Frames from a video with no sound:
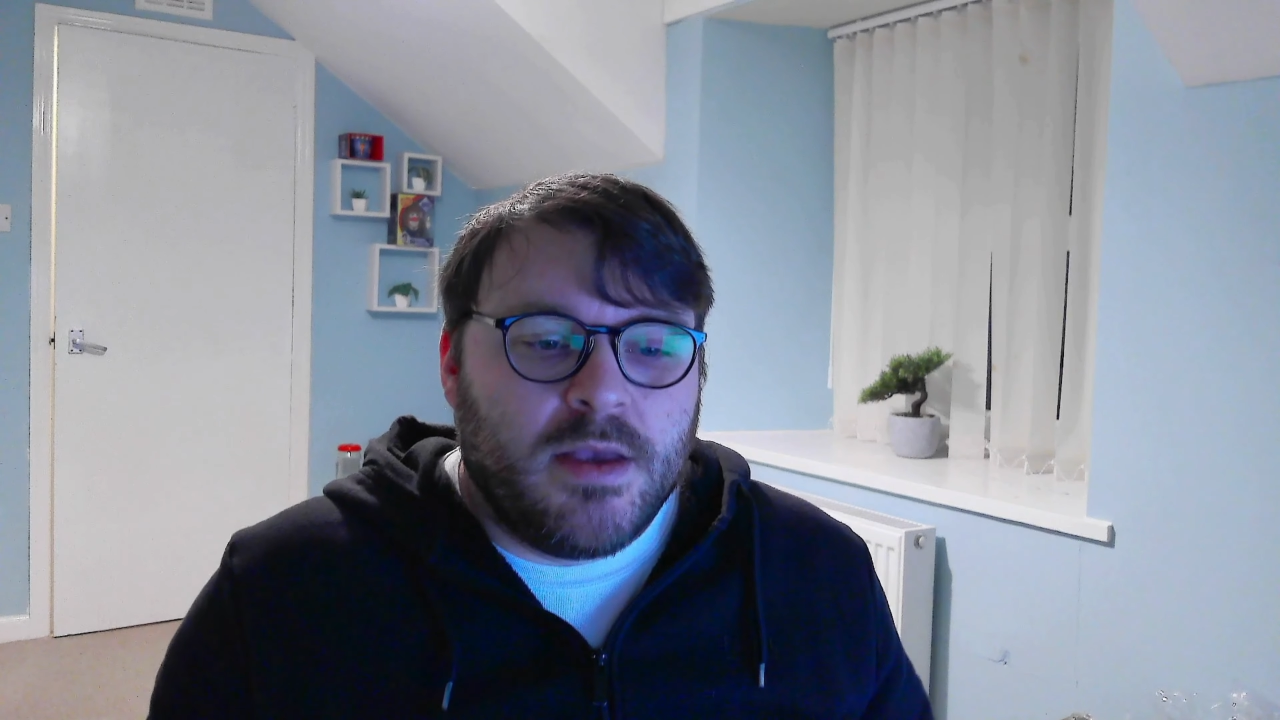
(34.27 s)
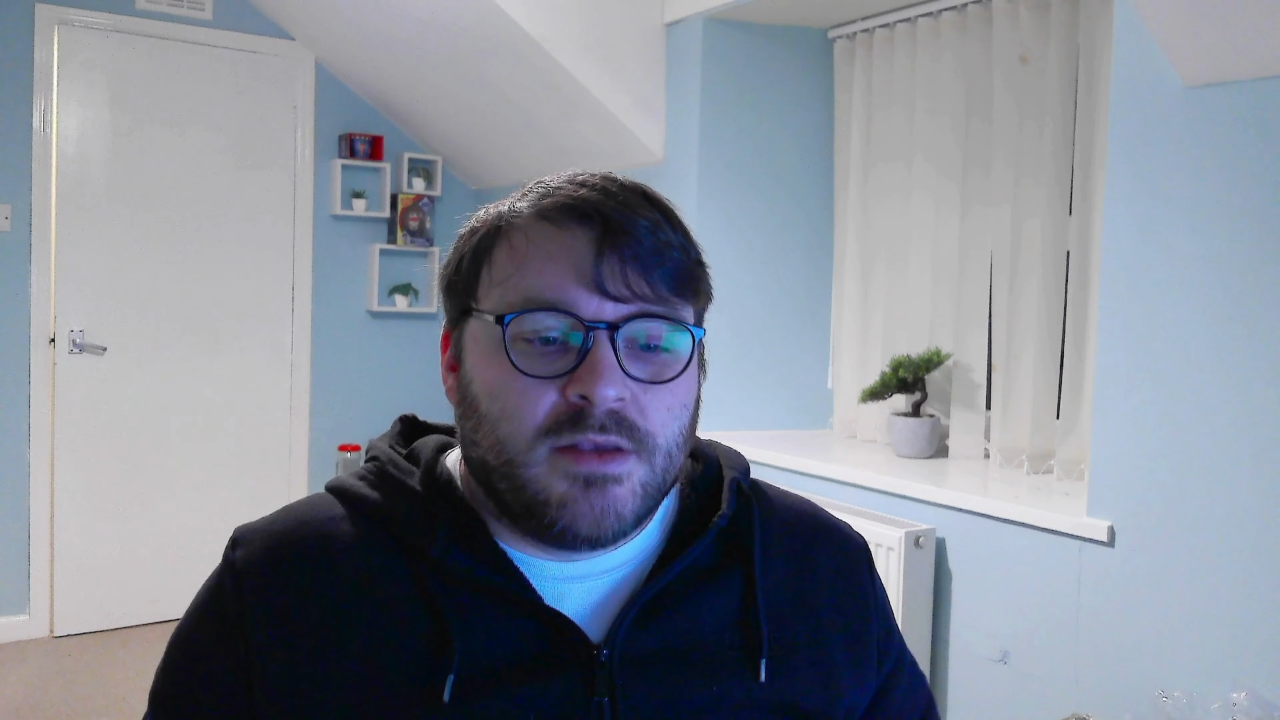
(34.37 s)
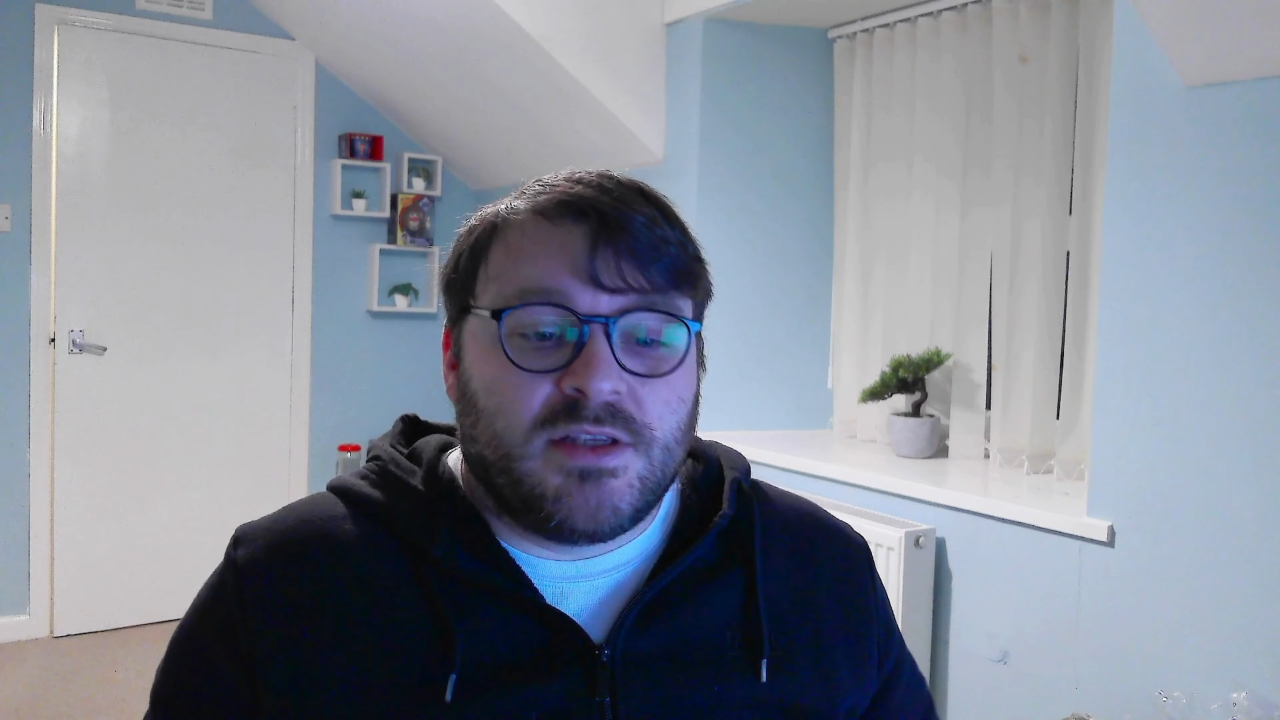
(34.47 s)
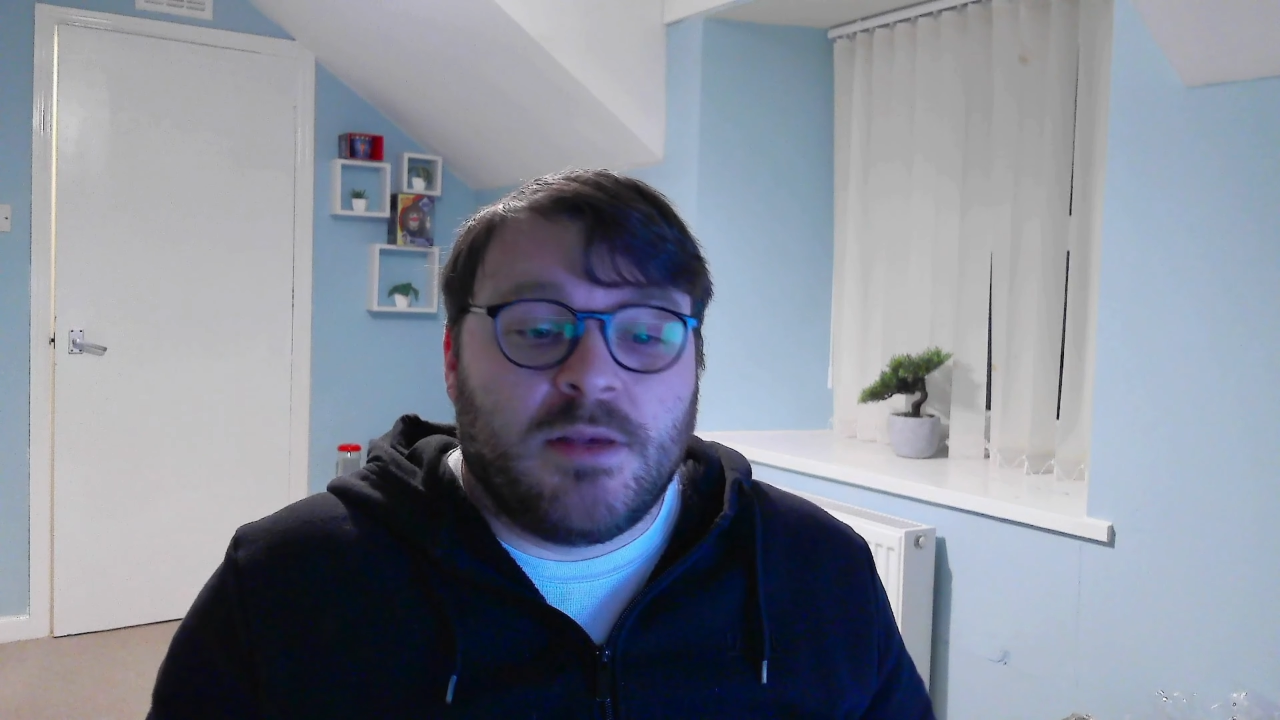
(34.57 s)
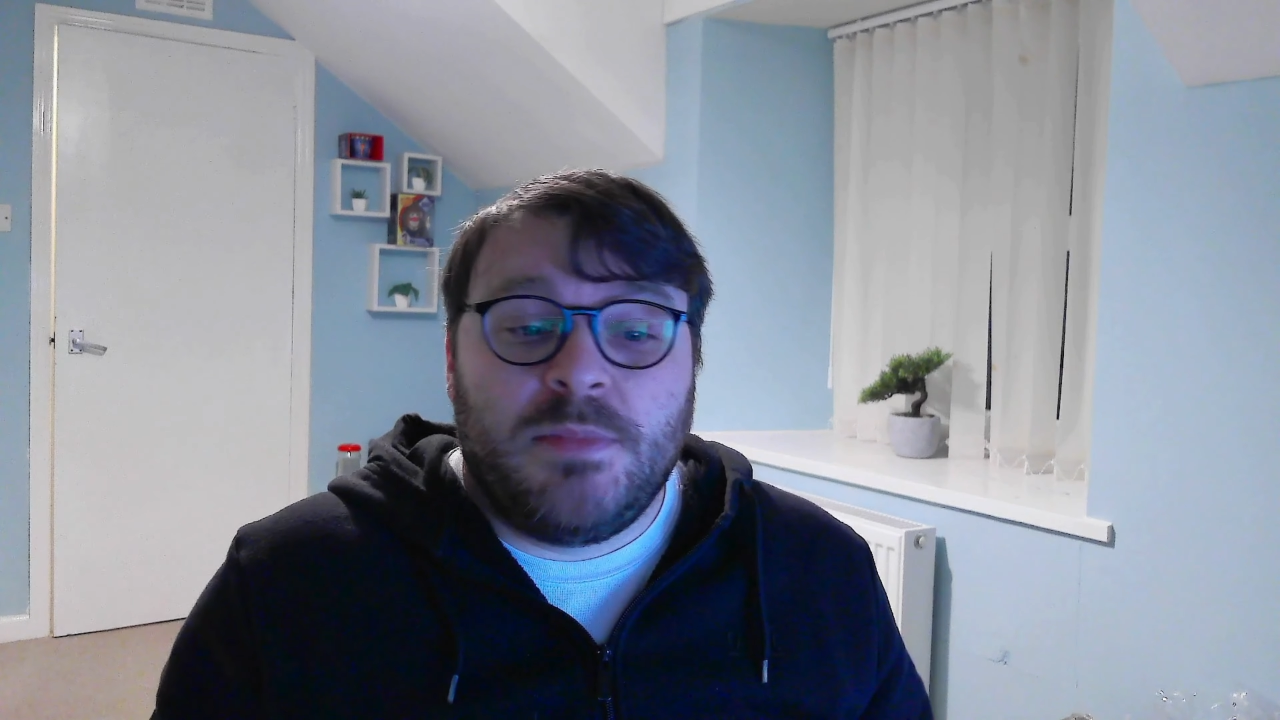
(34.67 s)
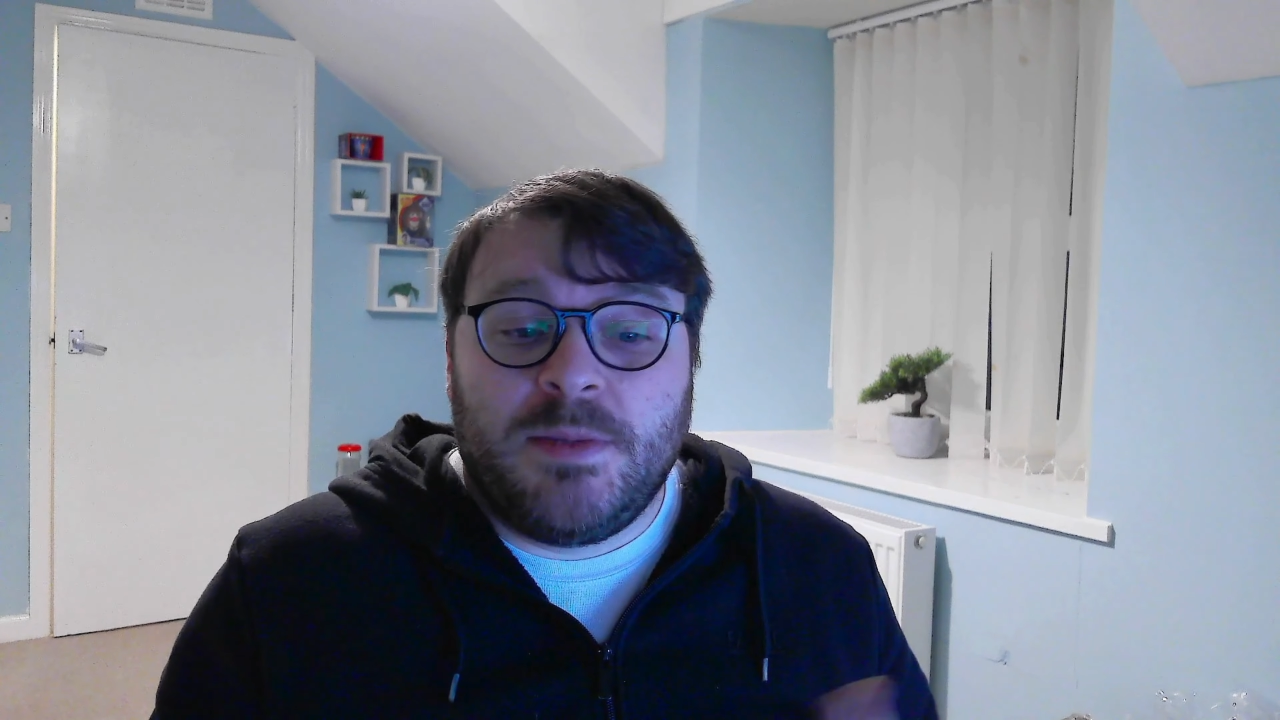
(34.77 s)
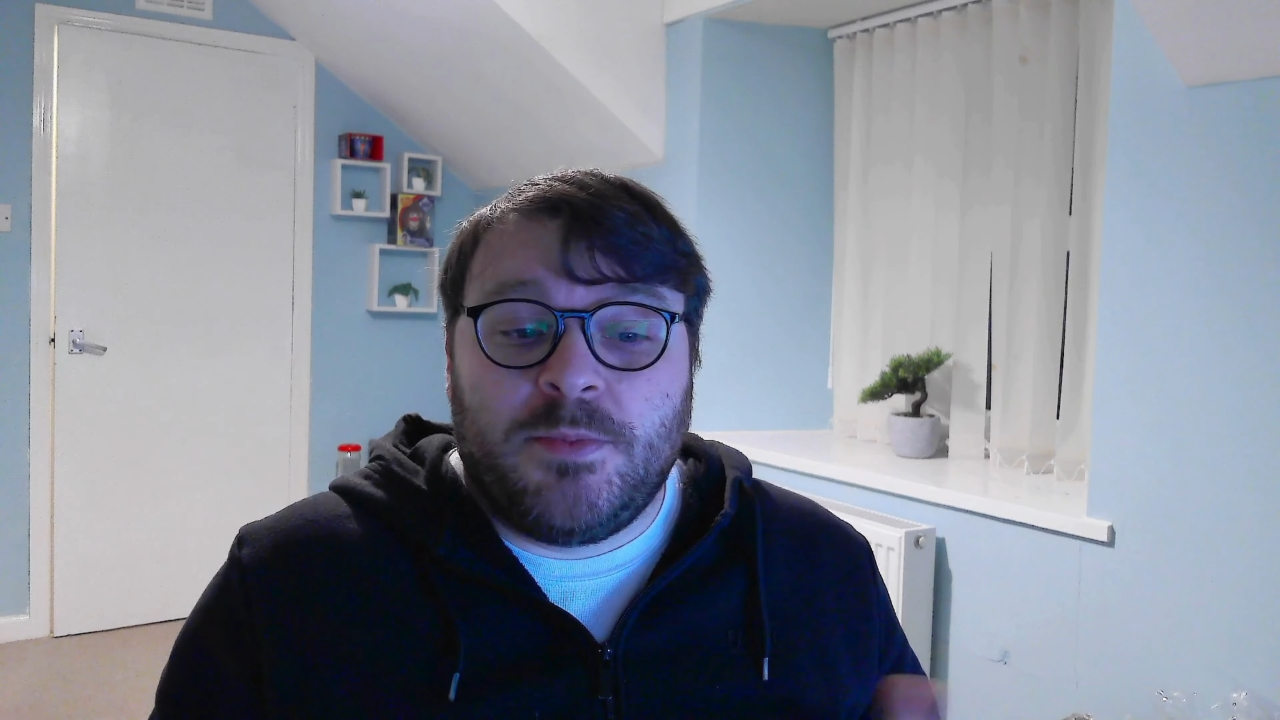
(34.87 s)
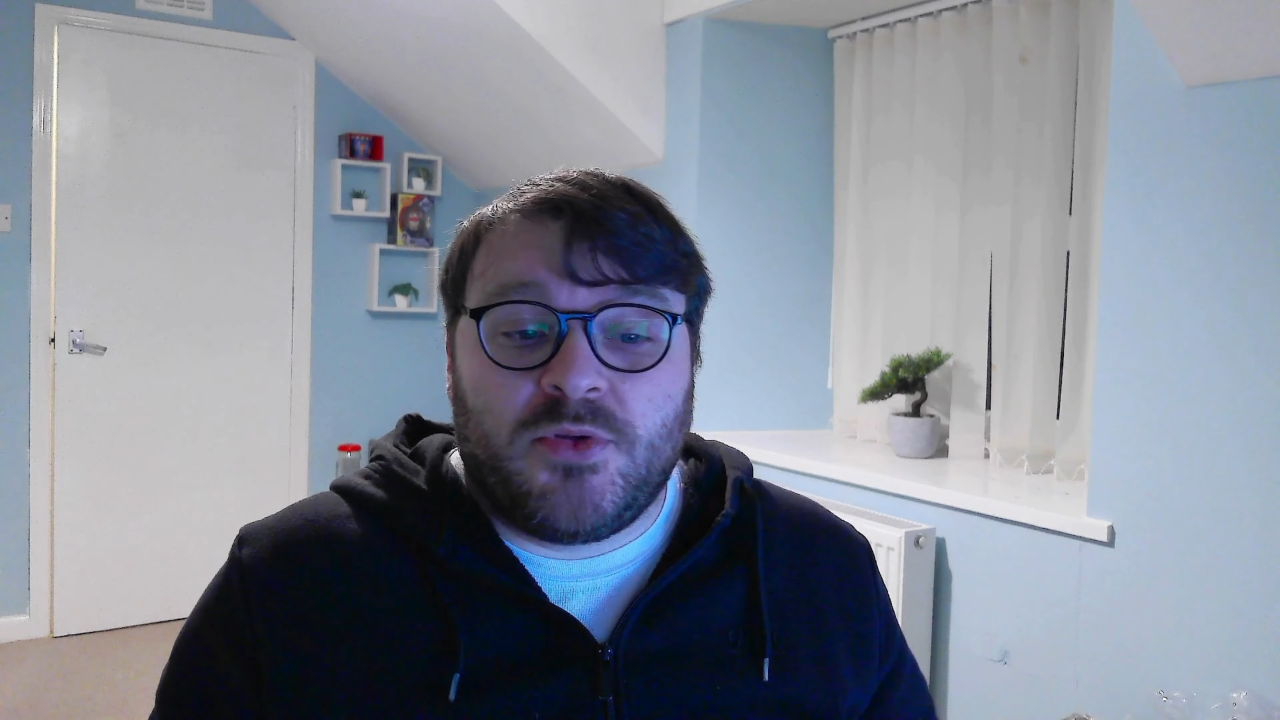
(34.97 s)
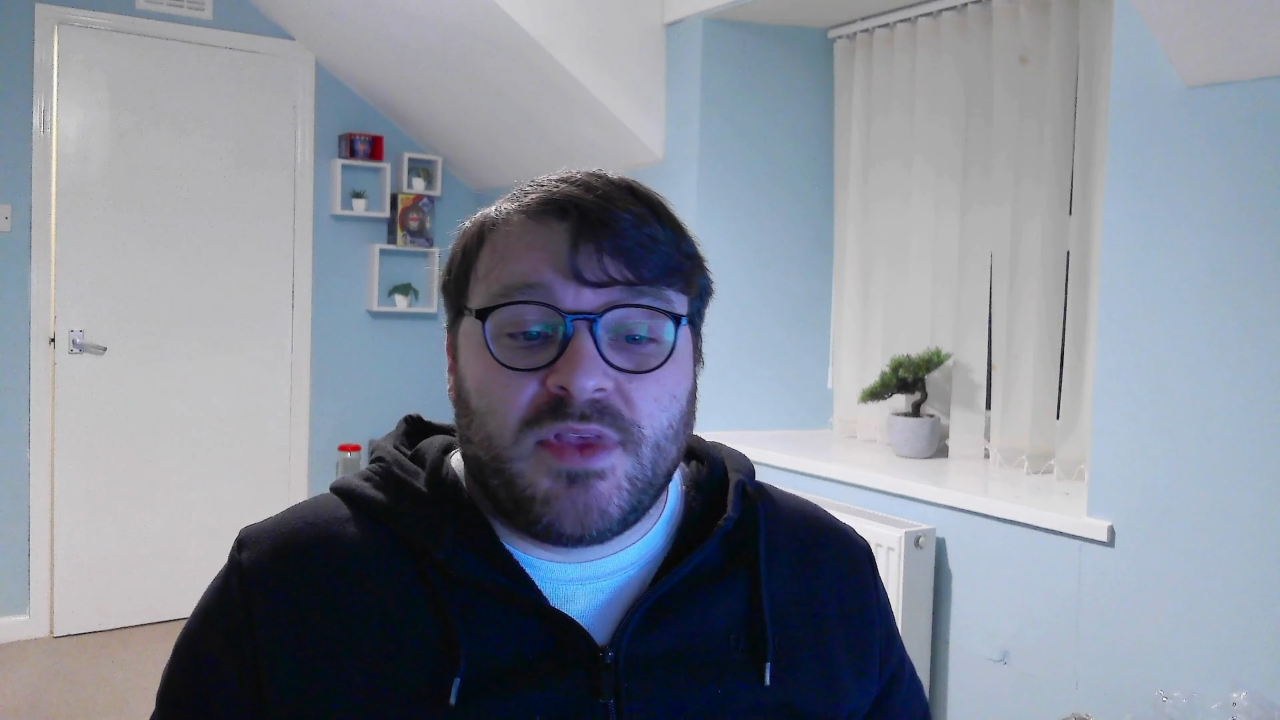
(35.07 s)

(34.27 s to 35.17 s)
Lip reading: Some people